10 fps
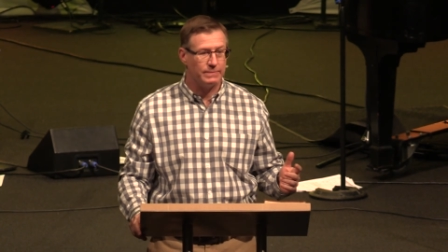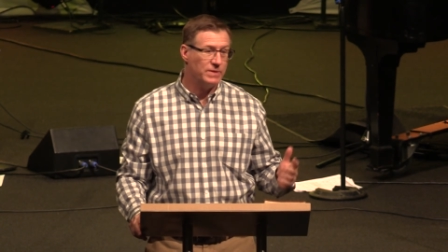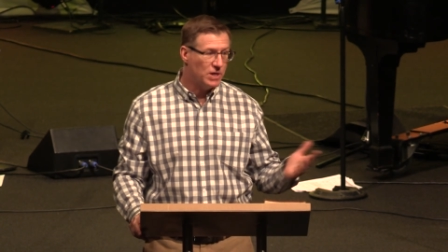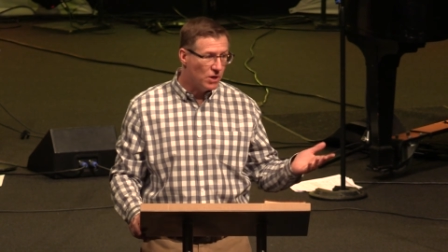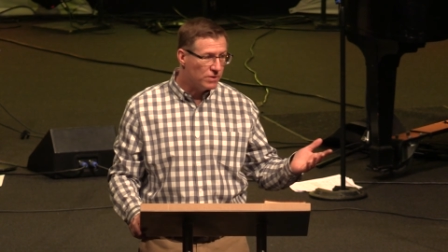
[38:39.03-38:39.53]

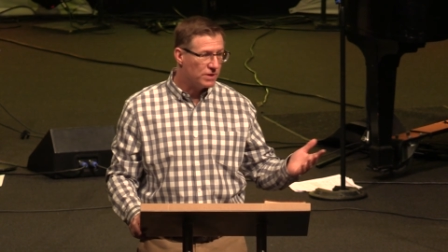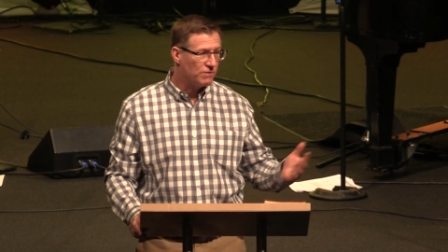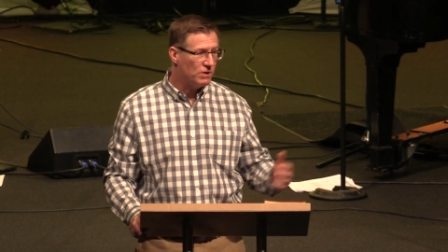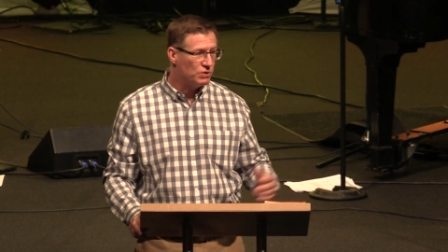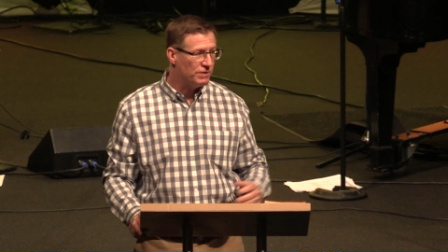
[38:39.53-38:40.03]
You go to the
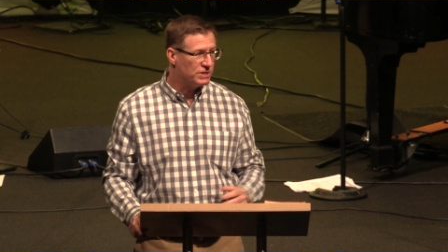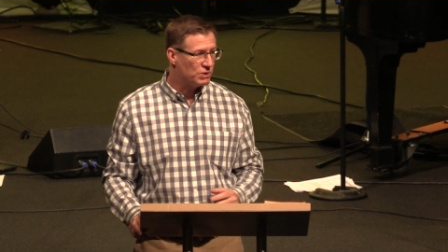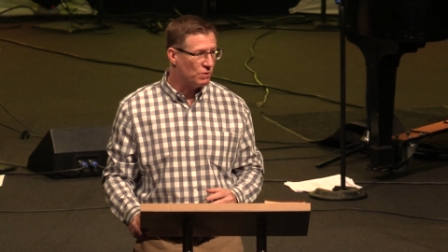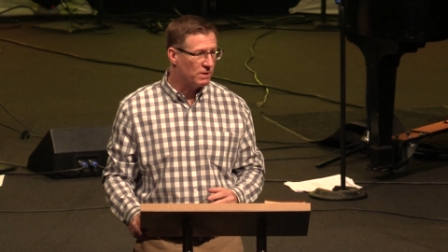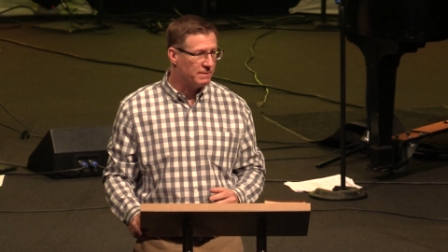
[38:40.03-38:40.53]
grocery
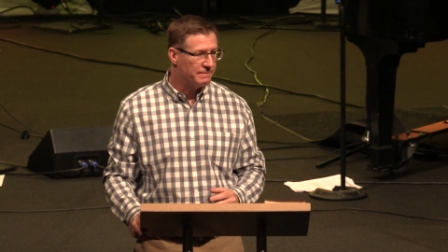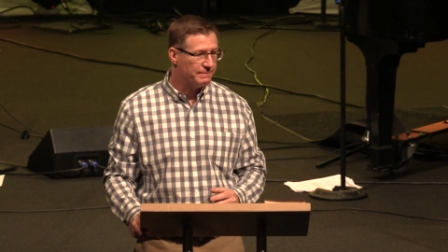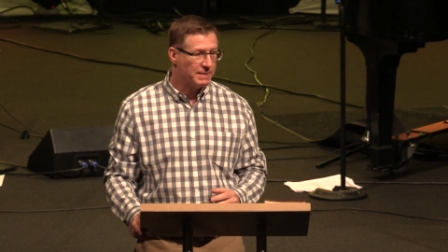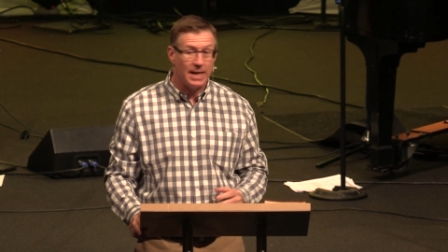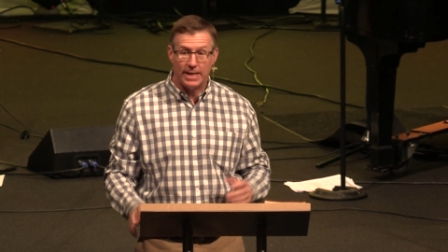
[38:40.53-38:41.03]
store.
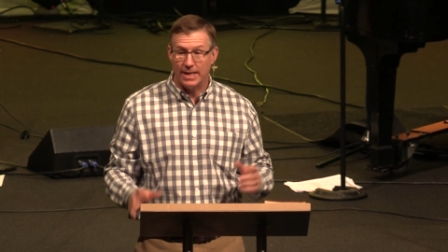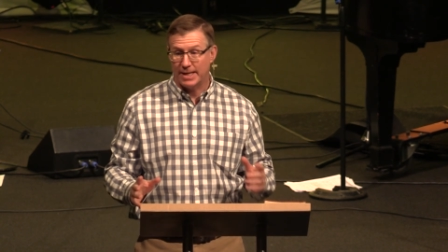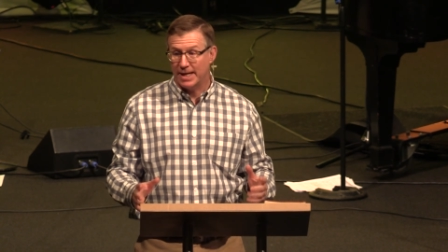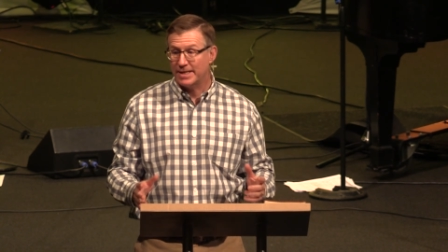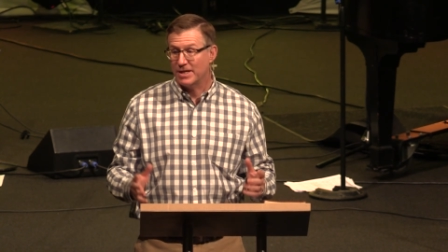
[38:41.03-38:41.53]
You
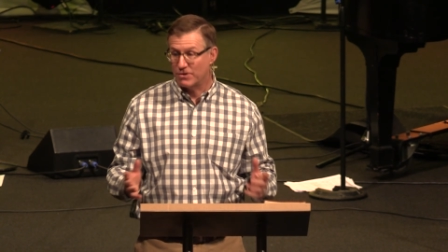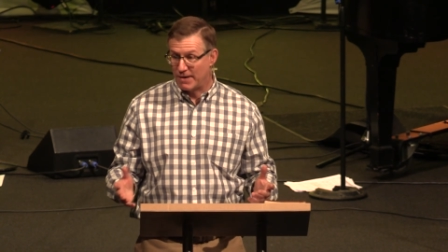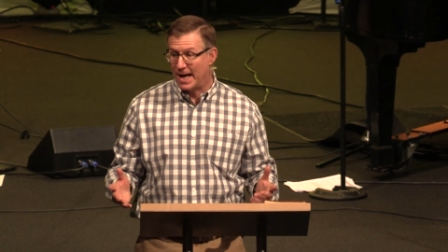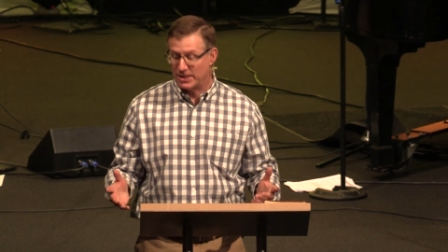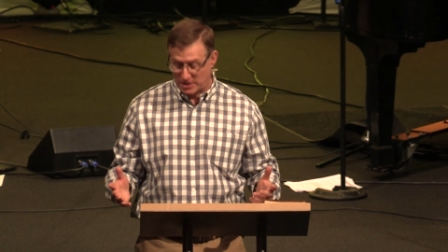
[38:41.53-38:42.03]
cut the
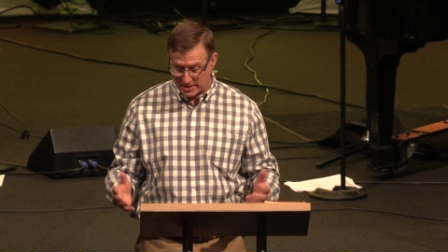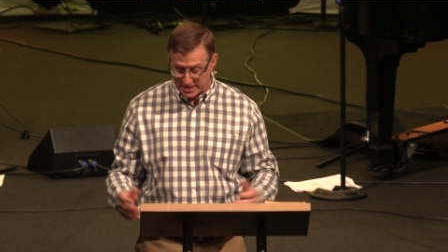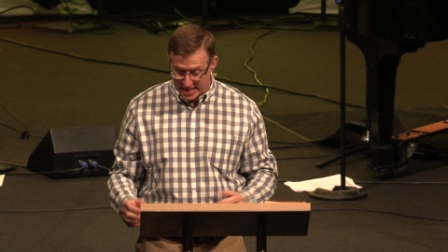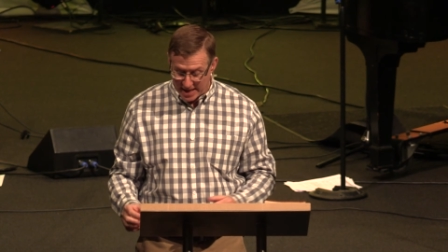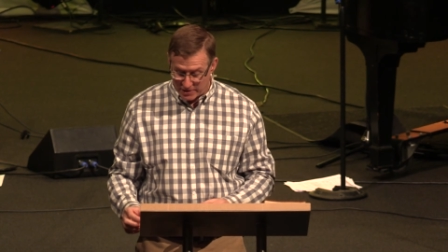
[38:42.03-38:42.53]
grass on
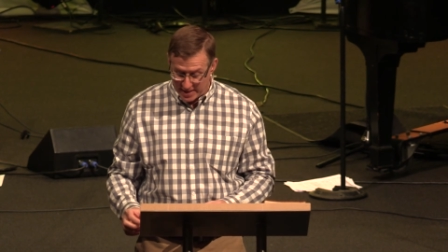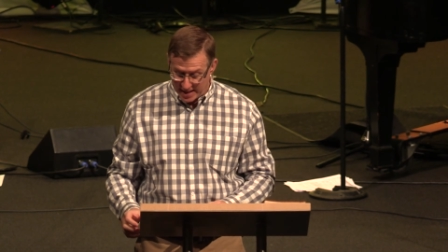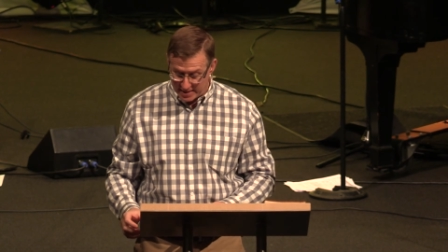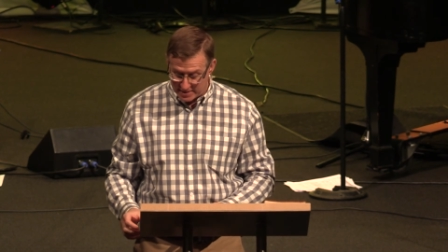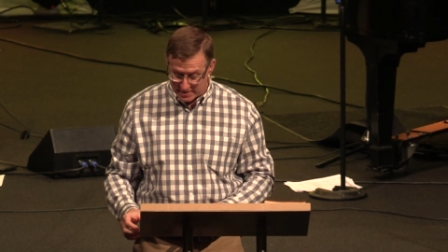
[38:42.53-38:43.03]
Saturday.